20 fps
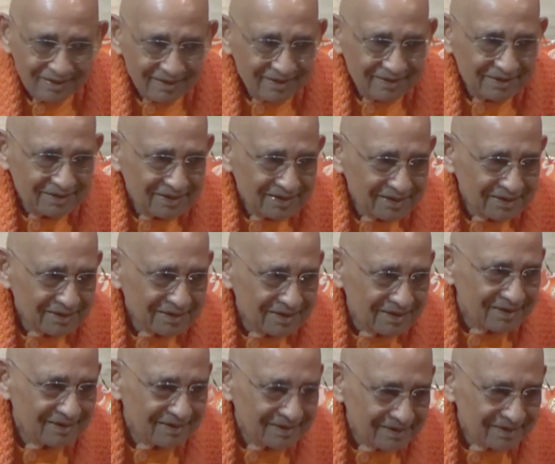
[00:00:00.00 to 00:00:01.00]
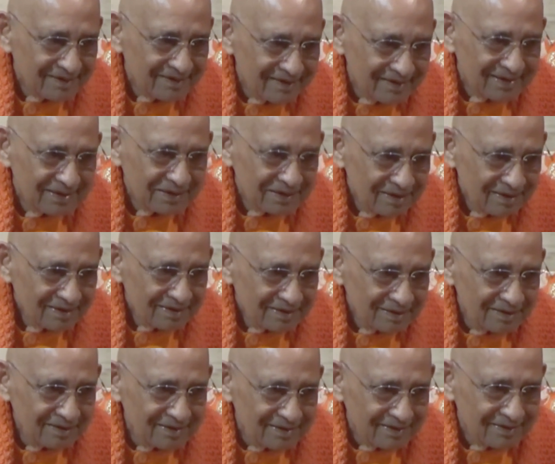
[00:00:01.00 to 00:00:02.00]

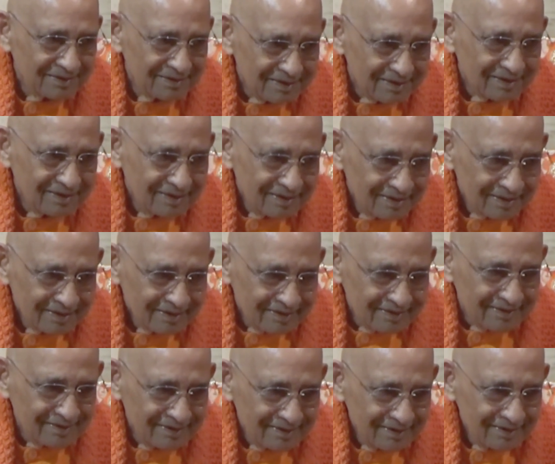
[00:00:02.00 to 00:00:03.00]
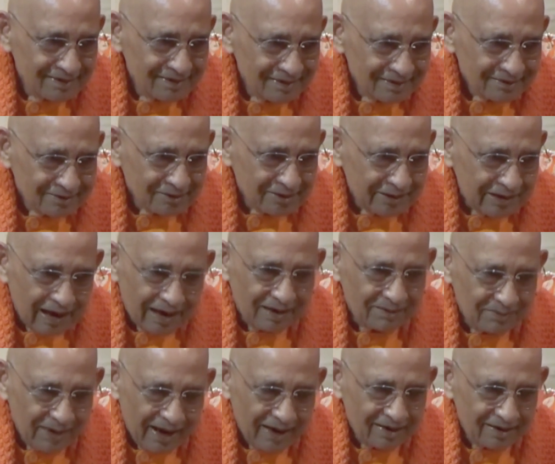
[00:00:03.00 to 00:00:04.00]
So
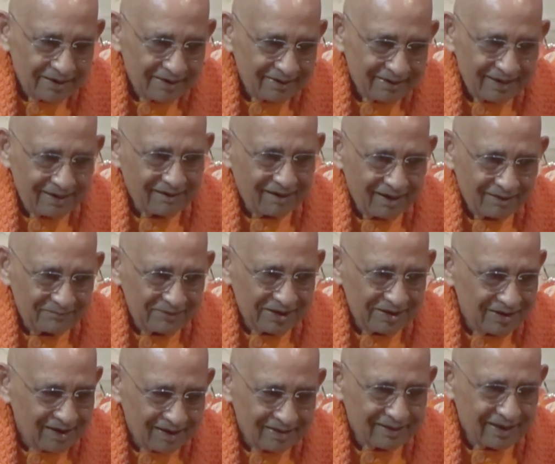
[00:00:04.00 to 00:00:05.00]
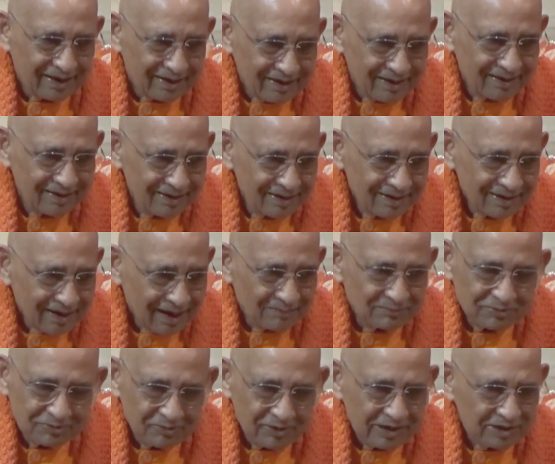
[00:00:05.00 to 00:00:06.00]
young man,
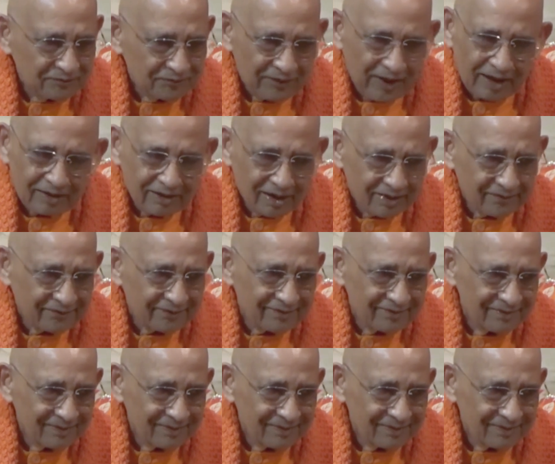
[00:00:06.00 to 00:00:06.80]
comes to his fathers,